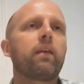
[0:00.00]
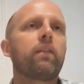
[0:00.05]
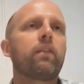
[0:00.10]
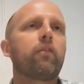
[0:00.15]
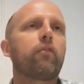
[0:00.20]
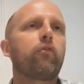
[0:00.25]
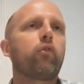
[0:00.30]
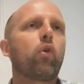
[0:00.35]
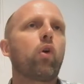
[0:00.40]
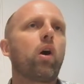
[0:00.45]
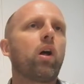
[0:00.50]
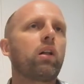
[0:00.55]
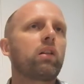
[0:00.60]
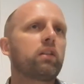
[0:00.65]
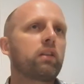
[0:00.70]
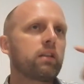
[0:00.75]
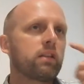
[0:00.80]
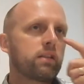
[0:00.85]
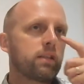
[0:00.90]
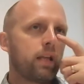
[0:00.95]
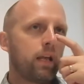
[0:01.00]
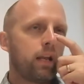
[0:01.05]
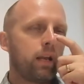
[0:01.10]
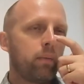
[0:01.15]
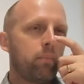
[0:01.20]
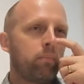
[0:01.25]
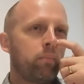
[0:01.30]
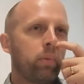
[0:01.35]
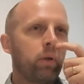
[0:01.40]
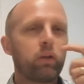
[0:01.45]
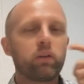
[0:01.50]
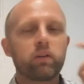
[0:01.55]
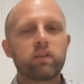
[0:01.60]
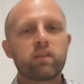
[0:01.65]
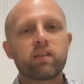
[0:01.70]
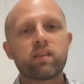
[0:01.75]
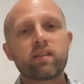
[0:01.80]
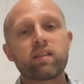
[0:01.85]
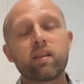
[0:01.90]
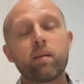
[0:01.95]
the four altars that he built
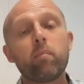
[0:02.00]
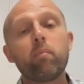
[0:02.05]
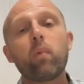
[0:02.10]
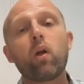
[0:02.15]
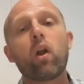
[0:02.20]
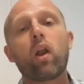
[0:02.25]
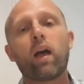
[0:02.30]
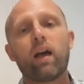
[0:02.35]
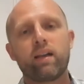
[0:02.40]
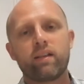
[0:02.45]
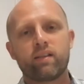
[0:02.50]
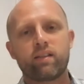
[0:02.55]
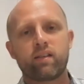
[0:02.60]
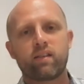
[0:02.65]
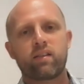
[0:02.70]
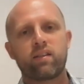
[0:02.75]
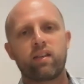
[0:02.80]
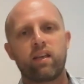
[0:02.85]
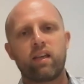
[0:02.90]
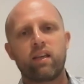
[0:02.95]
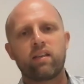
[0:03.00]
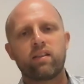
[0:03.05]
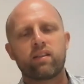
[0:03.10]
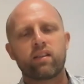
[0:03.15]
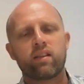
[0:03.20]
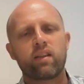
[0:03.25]
symbolizes things